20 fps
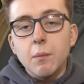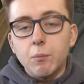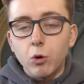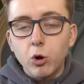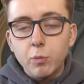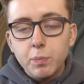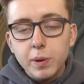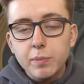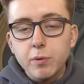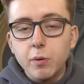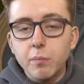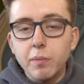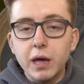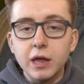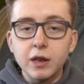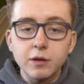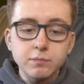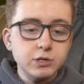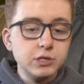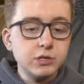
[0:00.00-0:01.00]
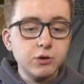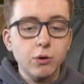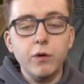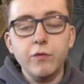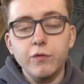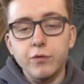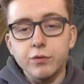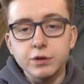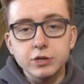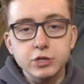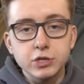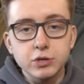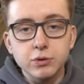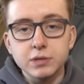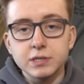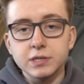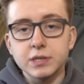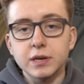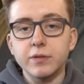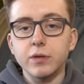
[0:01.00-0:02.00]
more people may end up just going for this shoe
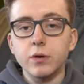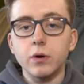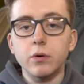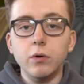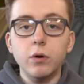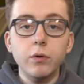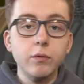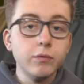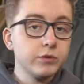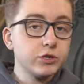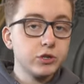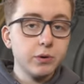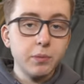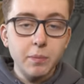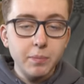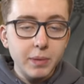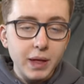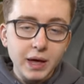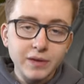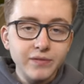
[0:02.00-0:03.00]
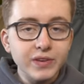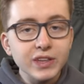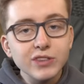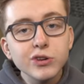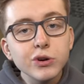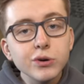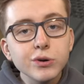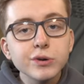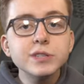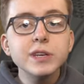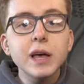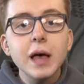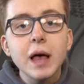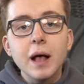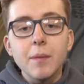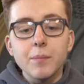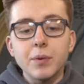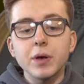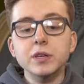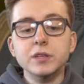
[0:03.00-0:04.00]
instead of the uh, Triple Black V2s
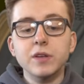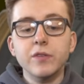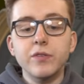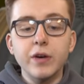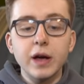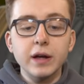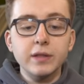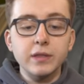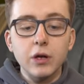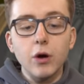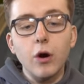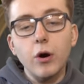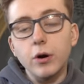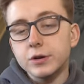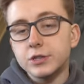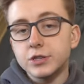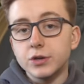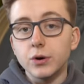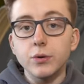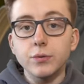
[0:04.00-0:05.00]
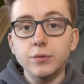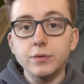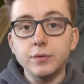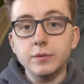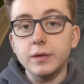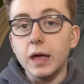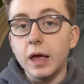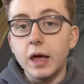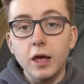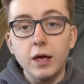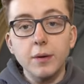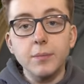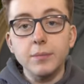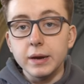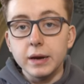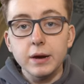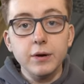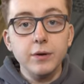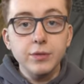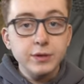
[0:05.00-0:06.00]
because of the fact they are so damn
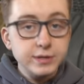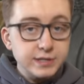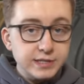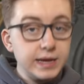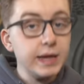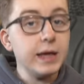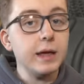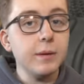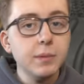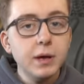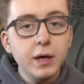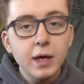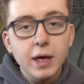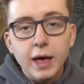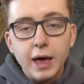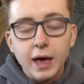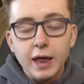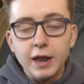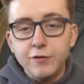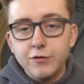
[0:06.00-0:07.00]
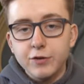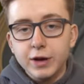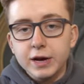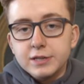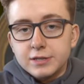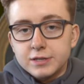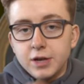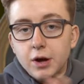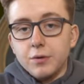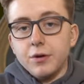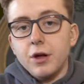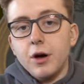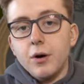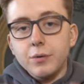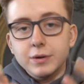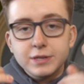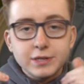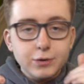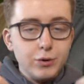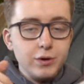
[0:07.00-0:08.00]
near the same. And if you guys don't
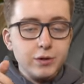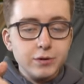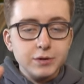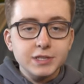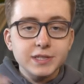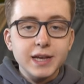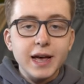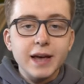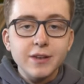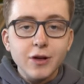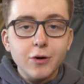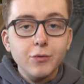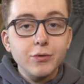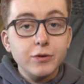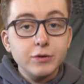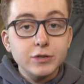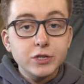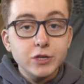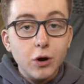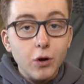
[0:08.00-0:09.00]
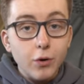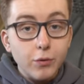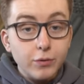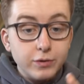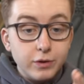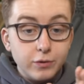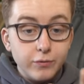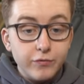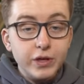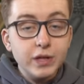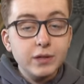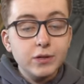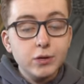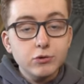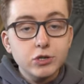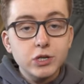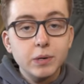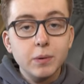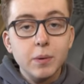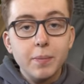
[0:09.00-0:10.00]
know, it's a quick little side note, the, the V2
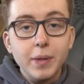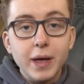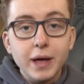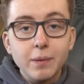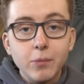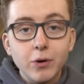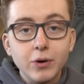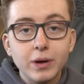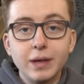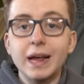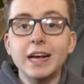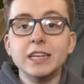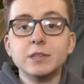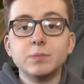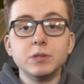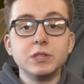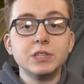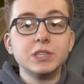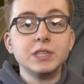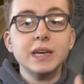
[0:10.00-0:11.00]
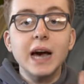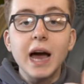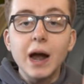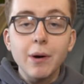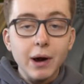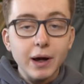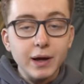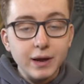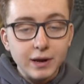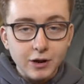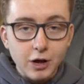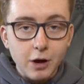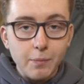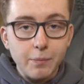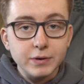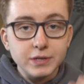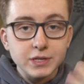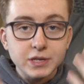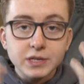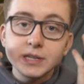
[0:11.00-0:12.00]
Triple Black market has been skyrocketing
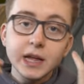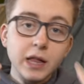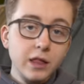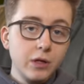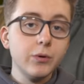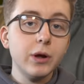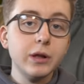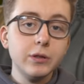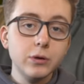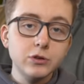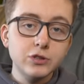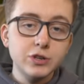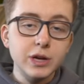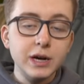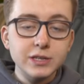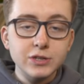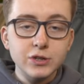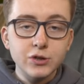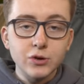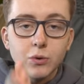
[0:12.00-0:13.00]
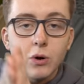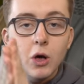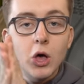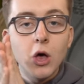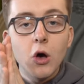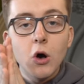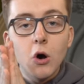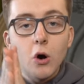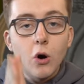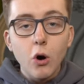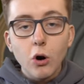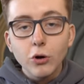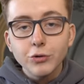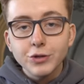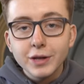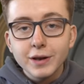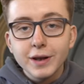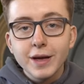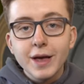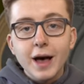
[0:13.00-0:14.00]
upwards. Exactly what I told you guys to do.
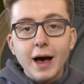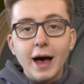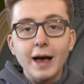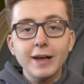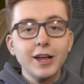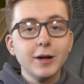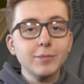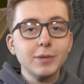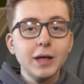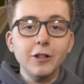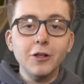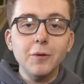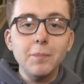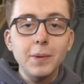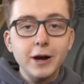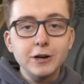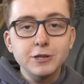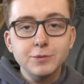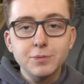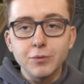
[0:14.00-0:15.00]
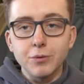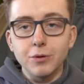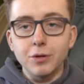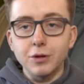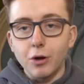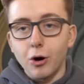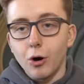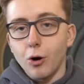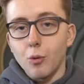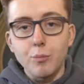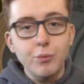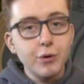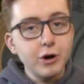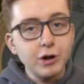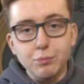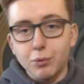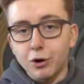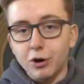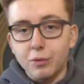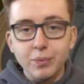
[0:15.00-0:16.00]
Hold it. I copped hella pairs. People were like, oh,
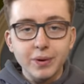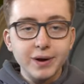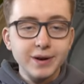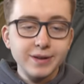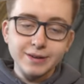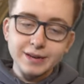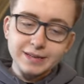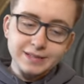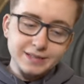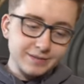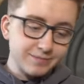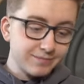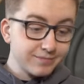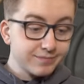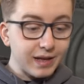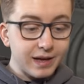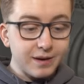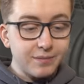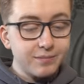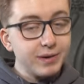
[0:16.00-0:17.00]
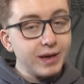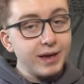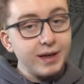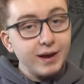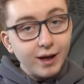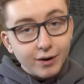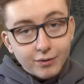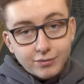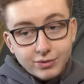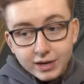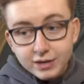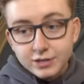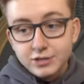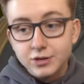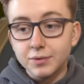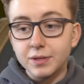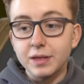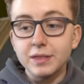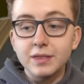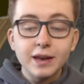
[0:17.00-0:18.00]
brick, brick, brick. And I was like, Man, I don't think
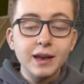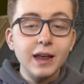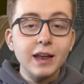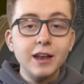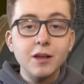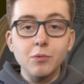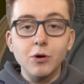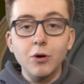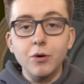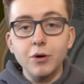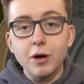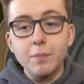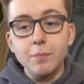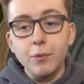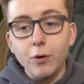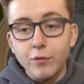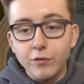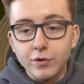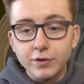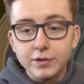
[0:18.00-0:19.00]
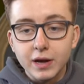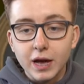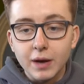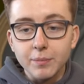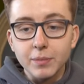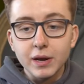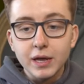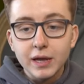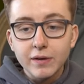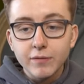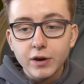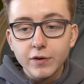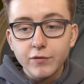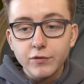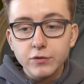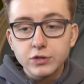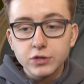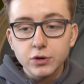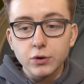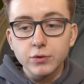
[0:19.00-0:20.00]
so. And they did end up going up over time. And even if
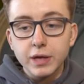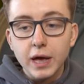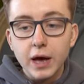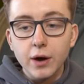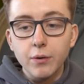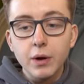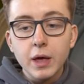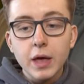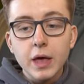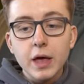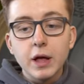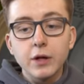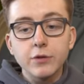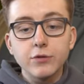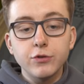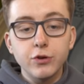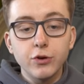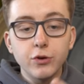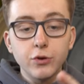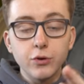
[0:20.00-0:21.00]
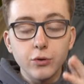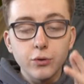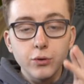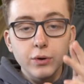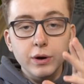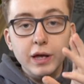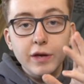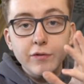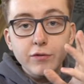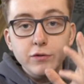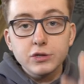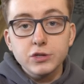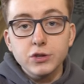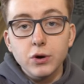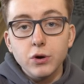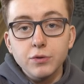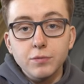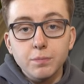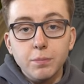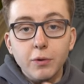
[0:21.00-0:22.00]
you sold out to, if you
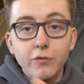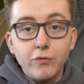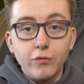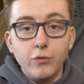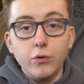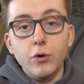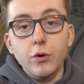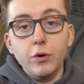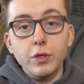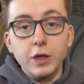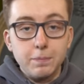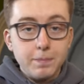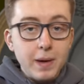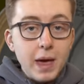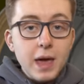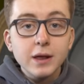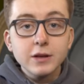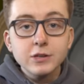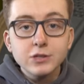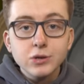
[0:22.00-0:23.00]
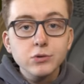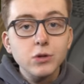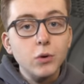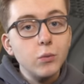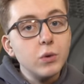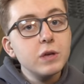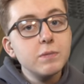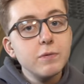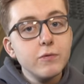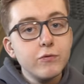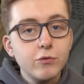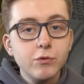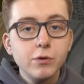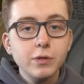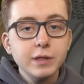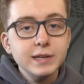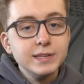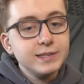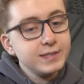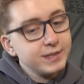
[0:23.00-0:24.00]
sold before, like Panic sold a week before
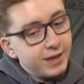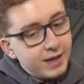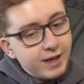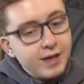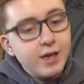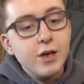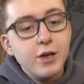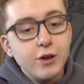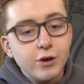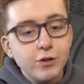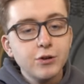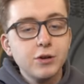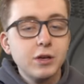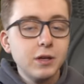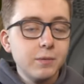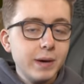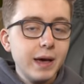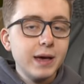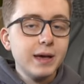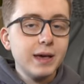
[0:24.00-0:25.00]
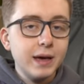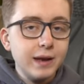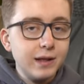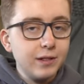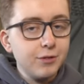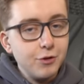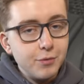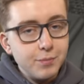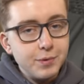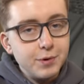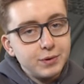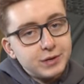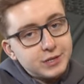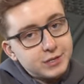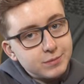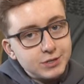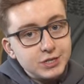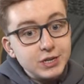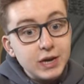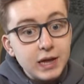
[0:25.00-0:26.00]
release, you're looking back at it a little bit with
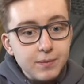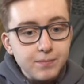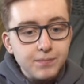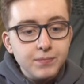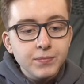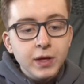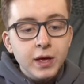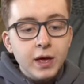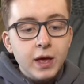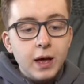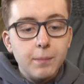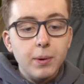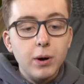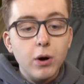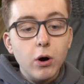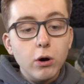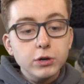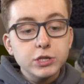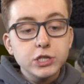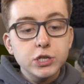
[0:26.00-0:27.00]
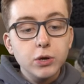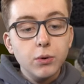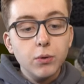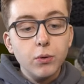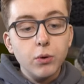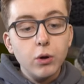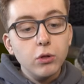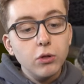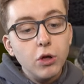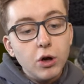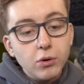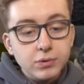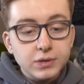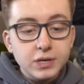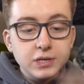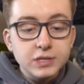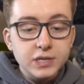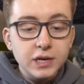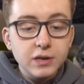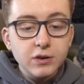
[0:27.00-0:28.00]
some shame. But also, along with
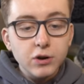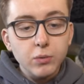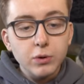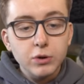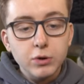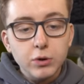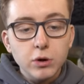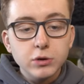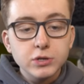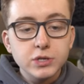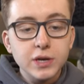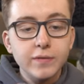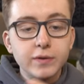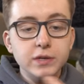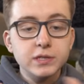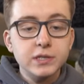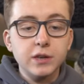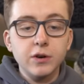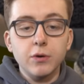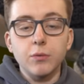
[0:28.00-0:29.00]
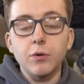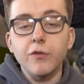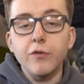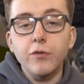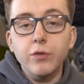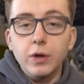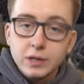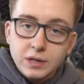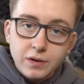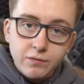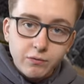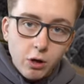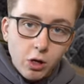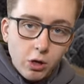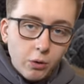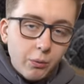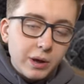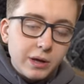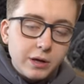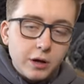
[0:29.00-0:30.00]
the Cinder, we do also have the Cinder Reflective
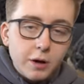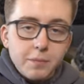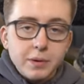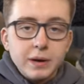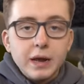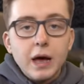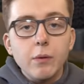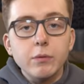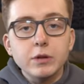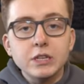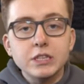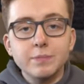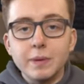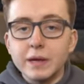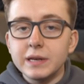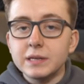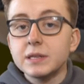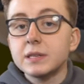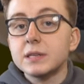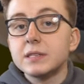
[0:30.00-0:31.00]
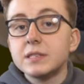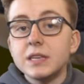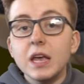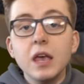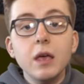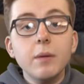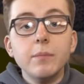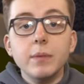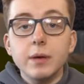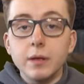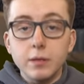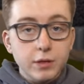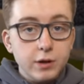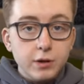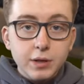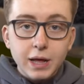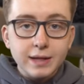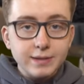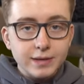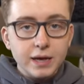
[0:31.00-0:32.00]
colorway coming out, which is basically the same,
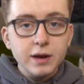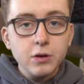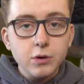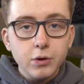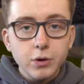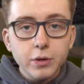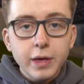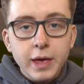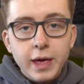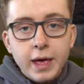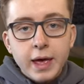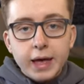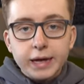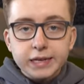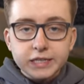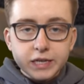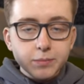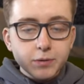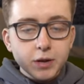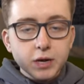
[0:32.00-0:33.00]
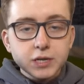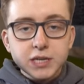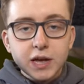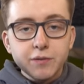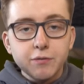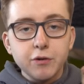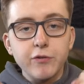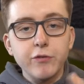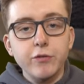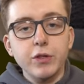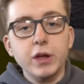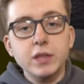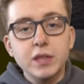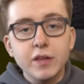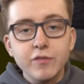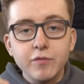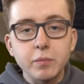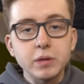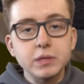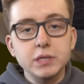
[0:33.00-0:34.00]
literally identical, except does have
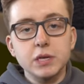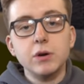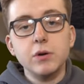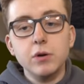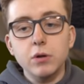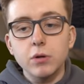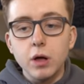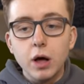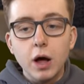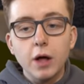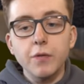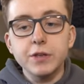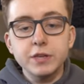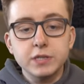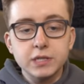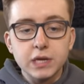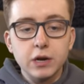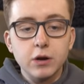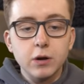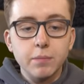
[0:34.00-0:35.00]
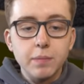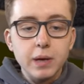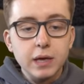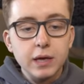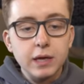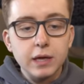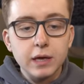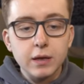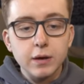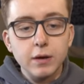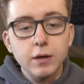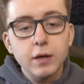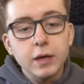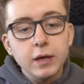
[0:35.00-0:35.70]
reflective material on the sneaker, making it